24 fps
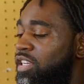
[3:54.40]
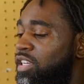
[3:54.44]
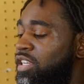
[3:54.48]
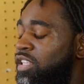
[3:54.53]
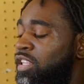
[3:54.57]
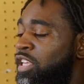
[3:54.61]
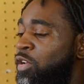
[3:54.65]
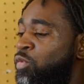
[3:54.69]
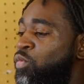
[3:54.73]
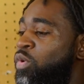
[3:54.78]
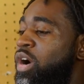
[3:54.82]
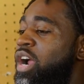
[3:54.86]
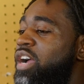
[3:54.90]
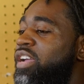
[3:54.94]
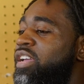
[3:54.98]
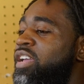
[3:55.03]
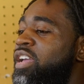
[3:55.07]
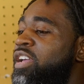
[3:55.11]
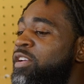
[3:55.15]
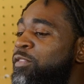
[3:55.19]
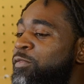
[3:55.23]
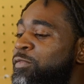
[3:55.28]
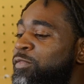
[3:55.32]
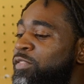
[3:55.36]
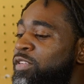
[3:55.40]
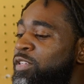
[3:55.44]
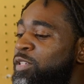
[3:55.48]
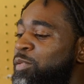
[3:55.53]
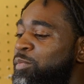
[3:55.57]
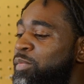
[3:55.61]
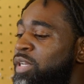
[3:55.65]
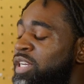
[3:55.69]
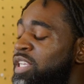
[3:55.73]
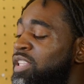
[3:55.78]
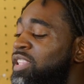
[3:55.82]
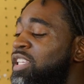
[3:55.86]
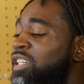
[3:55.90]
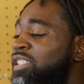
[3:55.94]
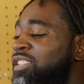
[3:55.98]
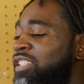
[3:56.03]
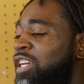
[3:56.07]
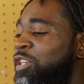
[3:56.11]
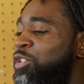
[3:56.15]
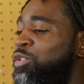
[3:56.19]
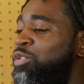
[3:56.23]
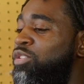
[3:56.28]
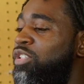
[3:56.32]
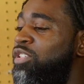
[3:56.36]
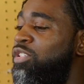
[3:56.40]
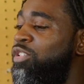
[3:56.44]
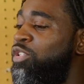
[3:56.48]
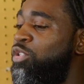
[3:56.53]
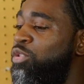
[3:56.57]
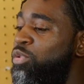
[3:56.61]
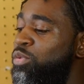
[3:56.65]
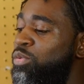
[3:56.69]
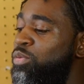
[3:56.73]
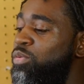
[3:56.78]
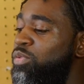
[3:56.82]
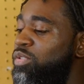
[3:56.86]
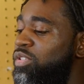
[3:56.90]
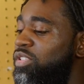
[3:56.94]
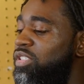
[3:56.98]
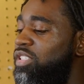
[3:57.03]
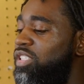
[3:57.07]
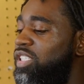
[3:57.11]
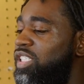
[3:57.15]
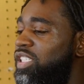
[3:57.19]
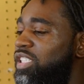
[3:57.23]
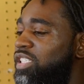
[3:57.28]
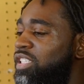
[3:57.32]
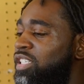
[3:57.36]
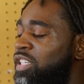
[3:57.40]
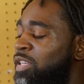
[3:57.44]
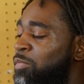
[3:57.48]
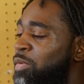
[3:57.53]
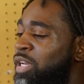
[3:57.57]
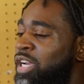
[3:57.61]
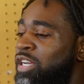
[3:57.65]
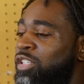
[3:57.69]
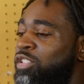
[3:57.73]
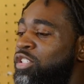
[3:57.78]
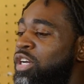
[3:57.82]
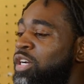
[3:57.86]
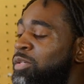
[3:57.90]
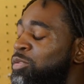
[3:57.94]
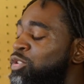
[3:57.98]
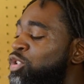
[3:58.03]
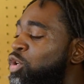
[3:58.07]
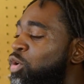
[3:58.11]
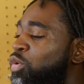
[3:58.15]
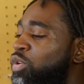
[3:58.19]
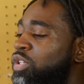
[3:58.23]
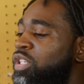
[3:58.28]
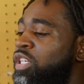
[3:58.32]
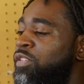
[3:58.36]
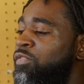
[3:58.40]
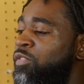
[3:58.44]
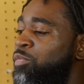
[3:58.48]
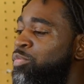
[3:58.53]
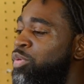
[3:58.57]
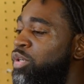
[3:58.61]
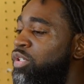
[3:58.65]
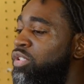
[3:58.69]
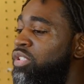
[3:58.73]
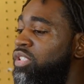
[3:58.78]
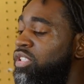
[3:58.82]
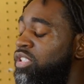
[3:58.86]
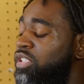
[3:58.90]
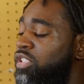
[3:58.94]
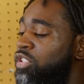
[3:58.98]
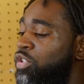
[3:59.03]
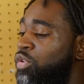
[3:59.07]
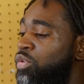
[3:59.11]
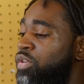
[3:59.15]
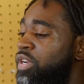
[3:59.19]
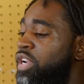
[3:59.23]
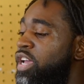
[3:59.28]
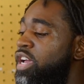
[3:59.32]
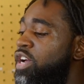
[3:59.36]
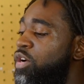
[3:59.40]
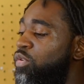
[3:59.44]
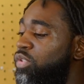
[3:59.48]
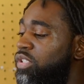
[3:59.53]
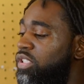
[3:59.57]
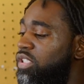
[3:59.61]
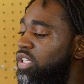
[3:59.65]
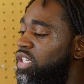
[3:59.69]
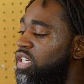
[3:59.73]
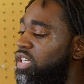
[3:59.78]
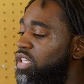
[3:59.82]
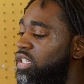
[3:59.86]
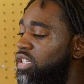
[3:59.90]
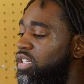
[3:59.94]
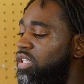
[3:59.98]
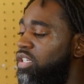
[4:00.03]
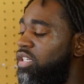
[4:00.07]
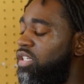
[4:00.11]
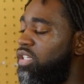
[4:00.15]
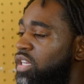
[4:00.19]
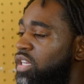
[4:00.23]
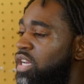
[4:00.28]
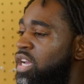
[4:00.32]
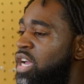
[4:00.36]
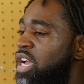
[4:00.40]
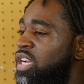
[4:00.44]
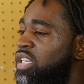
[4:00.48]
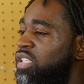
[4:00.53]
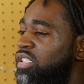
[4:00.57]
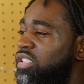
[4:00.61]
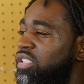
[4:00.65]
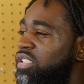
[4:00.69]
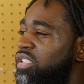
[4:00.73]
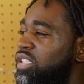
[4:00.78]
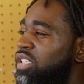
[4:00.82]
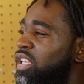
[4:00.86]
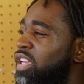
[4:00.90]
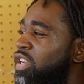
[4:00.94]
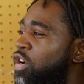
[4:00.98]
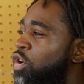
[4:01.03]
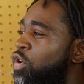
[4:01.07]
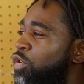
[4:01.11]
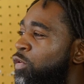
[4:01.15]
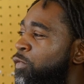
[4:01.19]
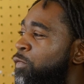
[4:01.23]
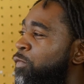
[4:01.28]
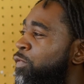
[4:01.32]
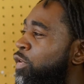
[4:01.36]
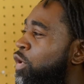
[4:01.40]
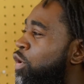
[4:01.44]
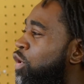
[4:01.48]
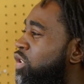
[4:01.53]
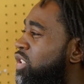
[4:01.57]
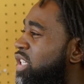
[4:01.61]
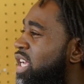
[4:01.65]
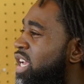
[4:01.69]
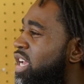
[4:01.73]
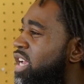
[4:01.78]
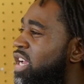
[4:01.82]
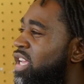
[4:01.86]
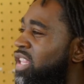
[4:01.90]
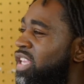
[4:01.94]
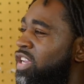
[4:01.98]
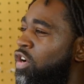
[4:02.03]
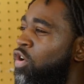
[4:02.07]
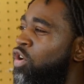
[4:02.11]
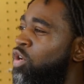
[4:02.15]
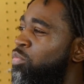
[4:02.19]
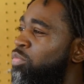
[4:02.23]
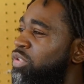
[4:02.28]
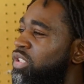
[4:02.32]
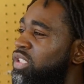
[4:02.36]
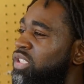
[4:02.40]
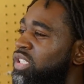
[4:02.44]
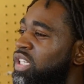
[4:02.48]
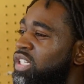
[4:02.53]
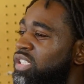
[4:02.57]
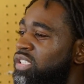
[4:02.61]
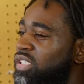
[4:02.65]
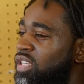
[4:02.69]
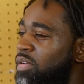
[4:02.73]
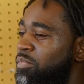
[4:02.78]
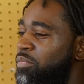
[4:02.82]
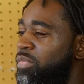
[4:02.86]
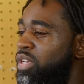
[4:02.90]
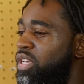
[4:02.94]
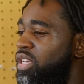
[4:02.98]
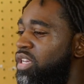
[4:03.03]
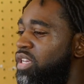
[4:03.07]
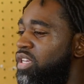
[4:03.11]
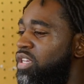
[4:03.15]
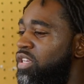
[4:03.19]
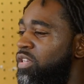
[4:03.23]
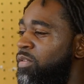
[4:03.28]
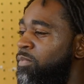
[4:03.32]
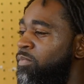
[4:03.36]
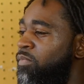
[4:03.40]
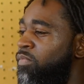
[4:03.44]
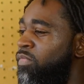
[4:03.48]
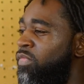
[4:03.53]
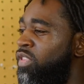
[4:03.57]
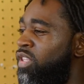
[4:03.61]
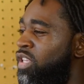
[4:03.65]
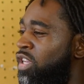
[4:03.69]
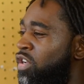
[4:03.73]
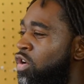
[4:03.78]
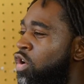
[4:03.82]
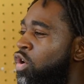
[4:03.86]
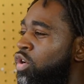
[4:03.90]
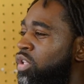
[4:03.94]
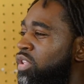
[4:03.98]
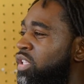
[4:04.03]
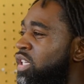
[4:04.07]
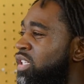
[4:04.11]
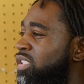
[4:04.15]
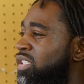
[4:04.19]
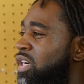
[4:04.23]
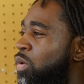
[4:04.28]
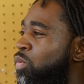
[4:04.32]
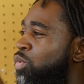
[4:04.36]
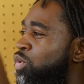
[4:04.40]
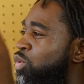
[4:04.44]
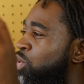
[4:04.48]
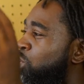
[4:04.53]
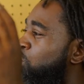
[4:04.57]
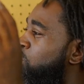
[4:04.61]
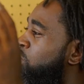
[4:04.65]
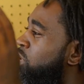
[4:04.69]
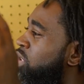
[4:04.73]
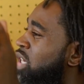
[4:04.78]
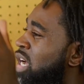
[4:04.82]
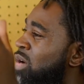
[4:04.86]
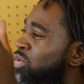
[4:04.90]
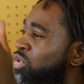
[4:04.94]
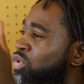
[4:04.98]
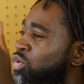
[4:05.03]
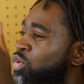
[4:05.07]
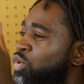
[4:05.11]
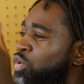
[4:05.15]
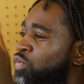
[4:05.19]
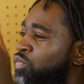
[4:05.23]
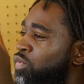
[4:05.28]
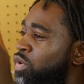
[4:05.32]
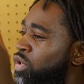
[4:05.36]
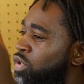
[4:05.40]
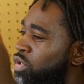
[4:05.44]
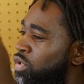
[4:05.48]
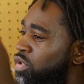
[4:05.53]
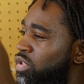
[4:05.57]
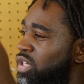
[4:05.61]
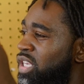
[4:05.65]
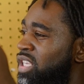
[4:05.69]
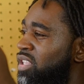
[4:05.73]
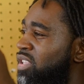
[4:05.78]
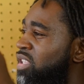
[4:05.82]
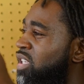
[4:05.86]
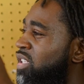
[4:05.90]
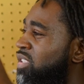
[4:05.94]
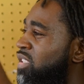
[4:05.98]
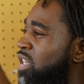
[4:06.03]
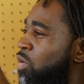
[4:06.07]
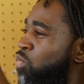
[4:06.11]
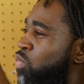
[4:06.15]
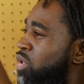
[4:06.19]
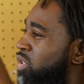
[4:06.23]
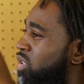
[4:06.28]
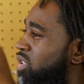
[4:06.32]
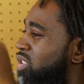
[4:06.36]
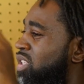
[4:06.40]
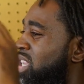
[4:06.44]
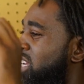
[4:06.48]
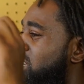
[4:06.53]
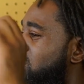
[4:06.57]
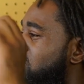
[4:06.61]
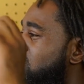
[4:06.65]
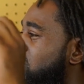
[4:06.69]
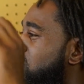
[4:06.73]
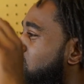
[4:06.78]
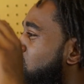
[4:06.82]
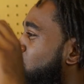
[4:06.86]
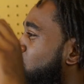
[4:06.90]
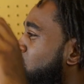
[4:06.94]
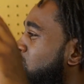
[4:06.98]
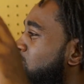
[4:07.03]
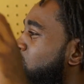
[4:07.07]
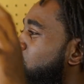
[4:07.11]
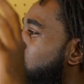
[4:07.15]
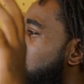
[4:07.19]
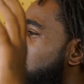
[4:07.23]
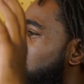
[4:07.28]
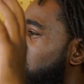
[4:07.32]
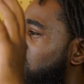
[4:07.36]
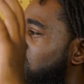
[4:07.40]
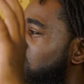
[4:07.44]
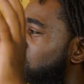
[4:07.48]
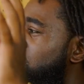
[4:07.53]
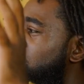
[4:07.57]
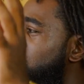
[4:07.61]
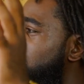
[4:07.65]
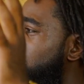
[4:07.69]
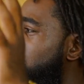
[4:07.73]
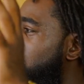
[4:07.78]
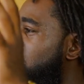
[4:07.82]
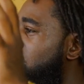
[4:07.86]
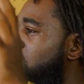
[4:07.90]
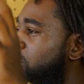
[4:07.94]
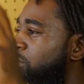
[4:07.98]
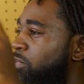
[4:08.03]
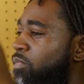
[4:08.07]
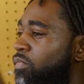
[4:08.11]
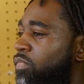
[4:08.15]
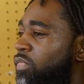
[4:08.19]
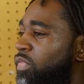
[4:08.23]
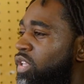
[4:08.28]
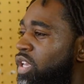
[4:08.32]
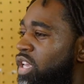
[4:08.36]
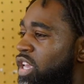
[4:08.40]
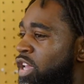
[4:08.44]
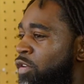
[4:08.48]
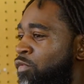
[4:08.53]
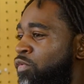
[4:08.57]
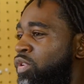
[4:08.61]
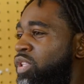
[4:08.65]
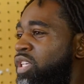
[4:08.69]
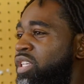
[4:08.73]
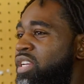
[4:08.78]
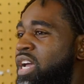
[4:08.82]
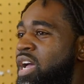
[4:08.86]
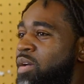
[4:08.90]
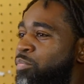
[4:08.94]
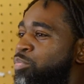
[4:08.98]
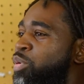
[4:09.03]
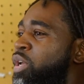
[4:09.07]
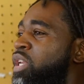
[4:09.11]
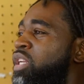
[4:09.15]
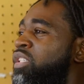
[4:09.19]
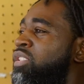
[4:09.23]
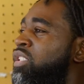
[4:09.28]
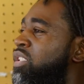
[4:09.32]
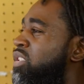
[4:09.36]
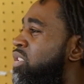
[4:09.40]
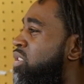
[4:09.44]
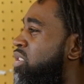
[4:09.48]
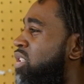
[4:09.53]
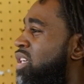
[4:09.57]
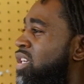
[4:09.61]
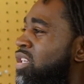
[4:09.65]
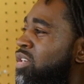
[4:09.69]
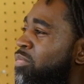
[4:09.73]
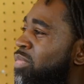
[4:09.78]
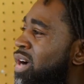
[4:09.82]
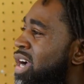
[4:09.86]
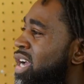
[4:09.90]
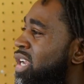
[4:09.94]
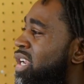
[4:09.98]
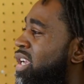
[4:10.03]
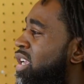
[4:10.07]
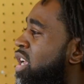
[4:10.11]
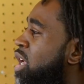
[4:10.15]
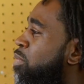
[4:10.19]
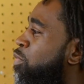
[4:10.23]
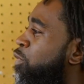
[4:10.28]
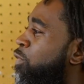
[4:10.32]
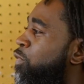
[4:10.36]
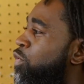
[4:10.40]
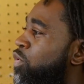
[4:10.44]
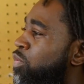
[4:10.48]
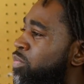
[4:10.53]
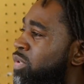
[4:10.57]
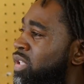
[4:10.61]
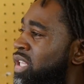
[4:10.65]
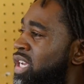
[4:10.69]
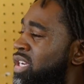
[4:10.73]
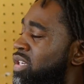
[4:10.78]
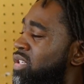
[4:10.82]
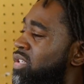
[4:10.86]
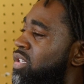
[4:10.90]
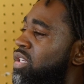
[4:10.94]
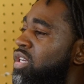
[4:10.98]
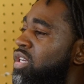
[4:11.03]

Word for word: like where I came from and the things I used to do, I'm like a, a, totally different person. So now it's like I can see like all the flaws I had, like all the mistakes I made, like all the things I was doing, I was doing wrong and things I wasn't like really trying to learn and really not paying attention to anybody that came before me. Like